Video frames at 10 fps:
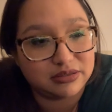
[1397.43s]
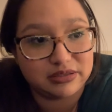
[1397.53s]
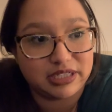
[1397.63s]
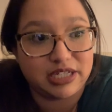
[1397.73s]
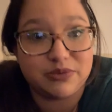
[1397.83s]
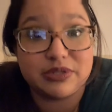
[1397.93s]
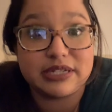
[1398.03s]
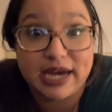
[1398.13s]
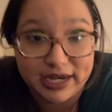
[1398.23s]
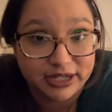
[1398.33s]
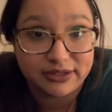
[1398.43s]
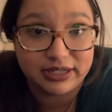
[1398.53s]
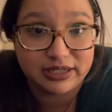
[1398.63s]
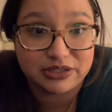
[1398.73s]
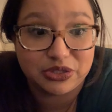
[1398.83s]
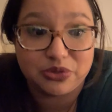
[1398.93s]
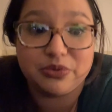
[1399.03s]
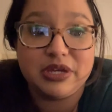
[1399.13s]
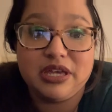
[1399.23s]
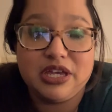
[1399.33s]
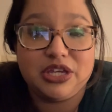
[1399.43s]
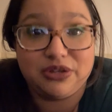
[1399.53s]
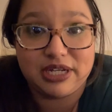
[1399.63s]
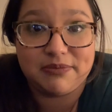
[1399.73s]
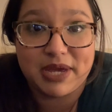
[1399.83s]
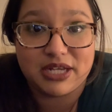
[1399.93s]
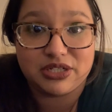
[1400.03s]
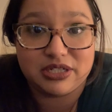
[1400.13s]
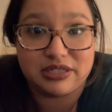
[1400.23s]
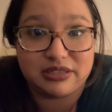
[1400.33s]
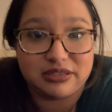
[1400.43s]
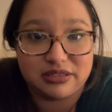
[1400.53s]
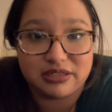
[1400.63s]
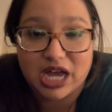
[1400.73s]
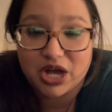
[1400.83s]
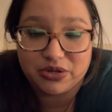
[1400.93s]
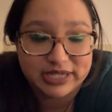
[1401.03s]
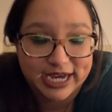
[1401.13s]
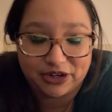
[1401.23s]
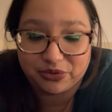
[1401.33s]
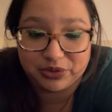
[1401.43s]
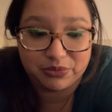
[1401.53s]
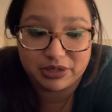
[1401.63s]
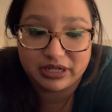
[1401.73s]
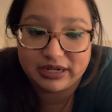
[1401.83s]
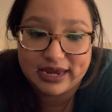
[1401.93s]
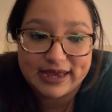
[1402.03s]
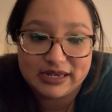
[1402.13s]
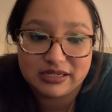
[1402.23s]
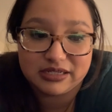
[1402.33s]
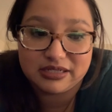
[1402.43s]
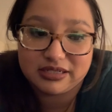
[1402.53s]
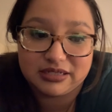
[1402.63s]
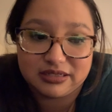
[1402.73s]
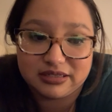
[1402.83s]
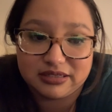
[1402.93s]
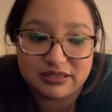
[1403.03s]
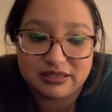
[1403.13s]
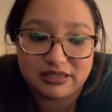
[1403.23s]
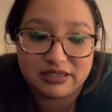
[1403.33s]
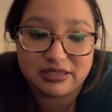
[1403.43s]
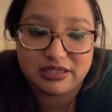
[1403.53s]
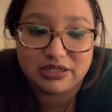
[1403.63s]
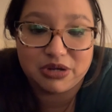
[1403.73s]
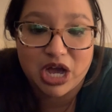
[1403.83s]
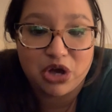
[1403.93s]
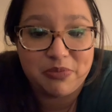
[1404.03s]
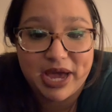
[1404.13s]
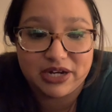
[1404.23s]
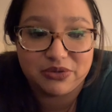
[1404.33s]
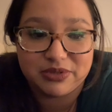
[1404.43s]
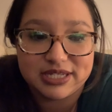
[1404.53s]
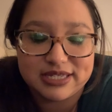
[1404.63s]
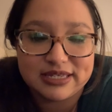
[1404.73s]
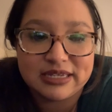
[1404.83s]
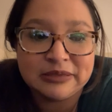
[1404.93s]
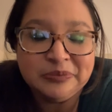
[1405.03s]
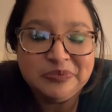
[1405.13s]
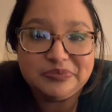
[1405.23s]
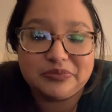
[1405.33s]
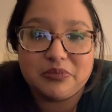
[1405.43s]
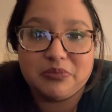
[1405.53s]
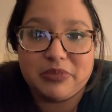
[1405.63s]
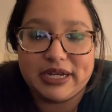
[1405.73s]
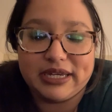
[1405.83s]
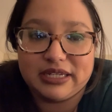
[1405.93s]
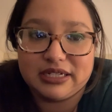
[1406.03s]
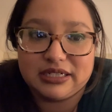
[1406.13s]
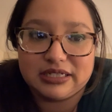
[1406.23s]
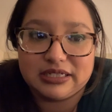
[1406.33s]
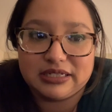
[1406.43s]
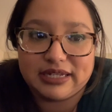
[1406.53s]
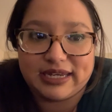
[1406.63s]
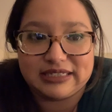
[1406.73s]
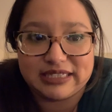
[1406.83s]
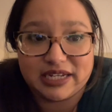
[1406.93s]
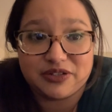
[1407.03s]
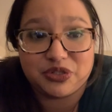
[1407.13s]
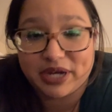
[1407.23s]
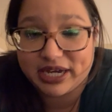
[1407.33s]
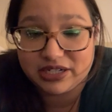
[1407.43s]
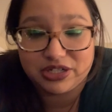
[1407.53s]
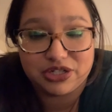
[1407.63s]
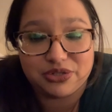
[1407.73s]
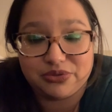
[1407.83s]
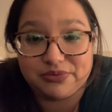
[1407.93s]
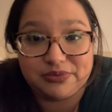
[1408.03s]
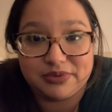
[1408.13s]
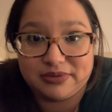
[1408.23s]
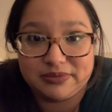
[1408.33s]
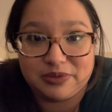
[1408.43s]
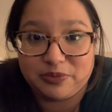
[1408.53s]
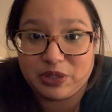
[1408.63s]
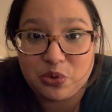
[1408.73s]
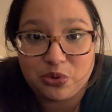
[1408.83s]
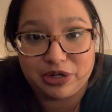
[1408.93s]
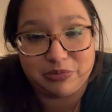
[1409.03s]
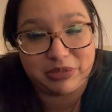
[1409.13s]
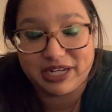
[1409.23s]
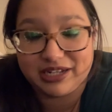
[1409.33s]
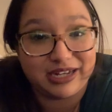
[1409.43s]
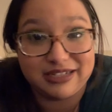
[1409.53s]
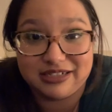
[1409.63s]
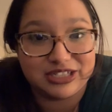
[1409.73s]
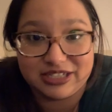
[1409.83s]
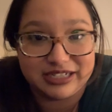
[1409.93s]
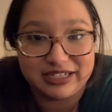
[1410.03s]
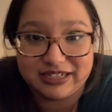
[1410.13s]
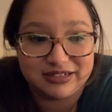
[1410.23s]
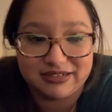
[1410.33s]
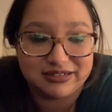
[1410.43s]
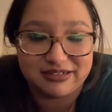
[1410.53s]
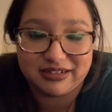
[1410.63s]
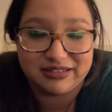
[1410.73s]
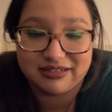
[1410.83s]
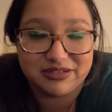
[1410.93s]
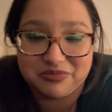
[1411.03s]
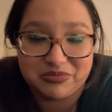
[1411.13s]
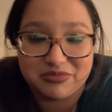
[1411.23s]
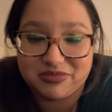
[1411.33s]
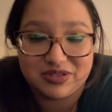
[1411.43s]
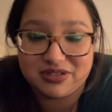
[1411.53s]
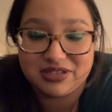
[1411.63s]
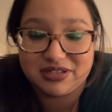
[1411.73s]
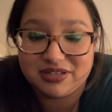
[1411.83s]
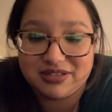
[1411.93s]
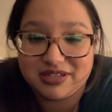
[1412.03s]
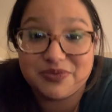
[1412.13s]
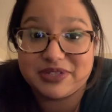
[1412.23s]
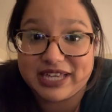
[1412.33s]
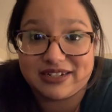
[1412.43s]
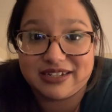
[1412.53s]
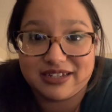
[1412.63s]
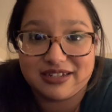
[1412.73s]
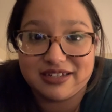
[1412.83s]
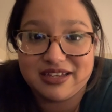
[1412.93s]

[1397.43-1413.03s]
it was tiring. So you can imagine how tired we were and, you know, how bad it was. But like I said, I tried to record, but I just couldn't. It was hectic.